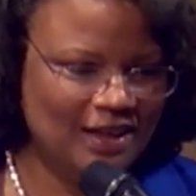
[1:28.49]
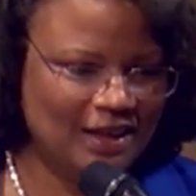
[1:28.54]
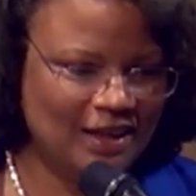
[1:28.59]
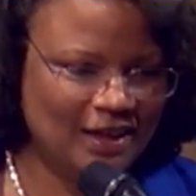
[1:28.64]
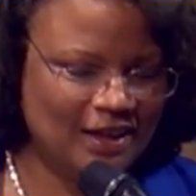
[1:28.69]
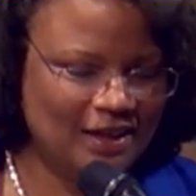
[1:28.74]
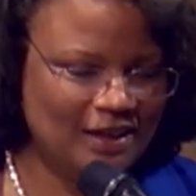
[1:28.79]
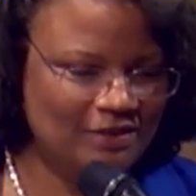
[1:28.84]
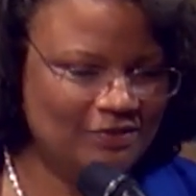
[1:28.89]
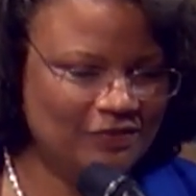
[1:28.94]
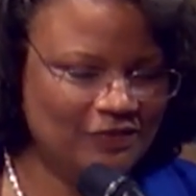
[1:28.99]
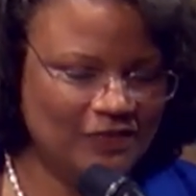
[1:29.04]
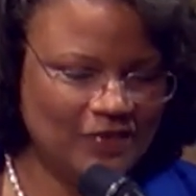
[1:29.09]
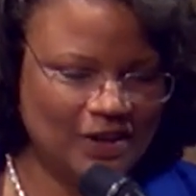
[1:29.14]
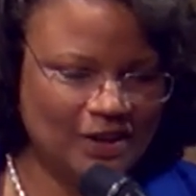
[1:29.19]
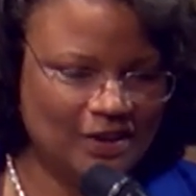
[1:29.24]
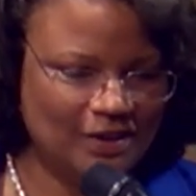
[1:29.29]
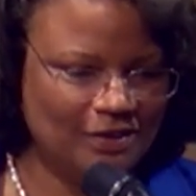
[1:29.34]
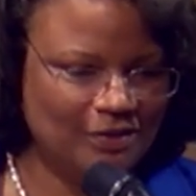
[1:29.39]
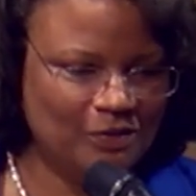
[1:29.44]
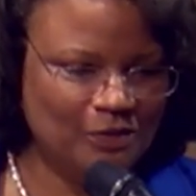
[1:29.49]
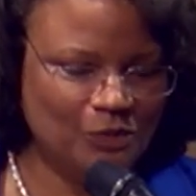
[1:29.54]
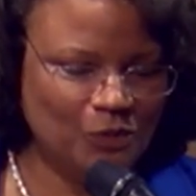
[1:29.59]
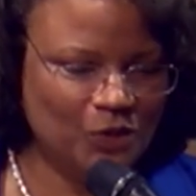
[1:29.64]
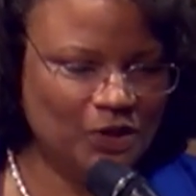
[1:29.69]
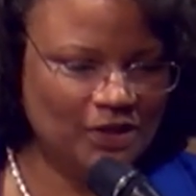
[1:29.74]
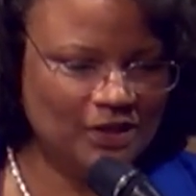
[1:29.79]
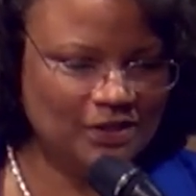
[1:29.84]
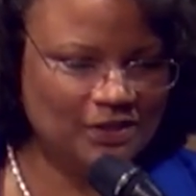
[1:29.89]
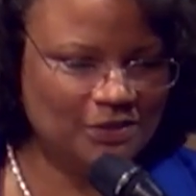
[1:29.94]
I've
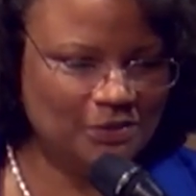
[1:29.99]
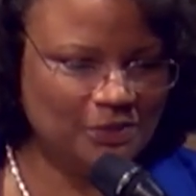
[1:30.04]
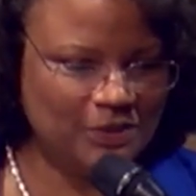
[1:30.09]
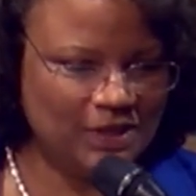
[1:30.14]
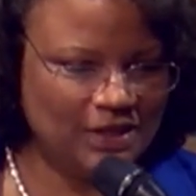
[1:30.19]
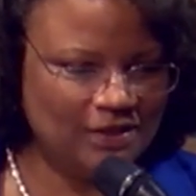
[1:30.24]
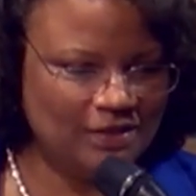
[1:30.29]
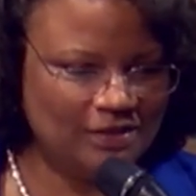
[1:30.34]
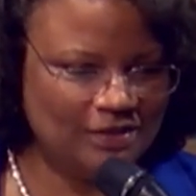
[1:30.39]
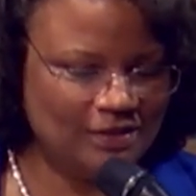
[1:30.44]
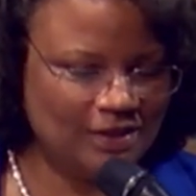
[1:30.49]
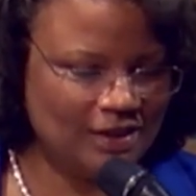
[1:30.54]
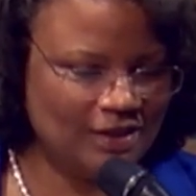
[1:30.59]
worked with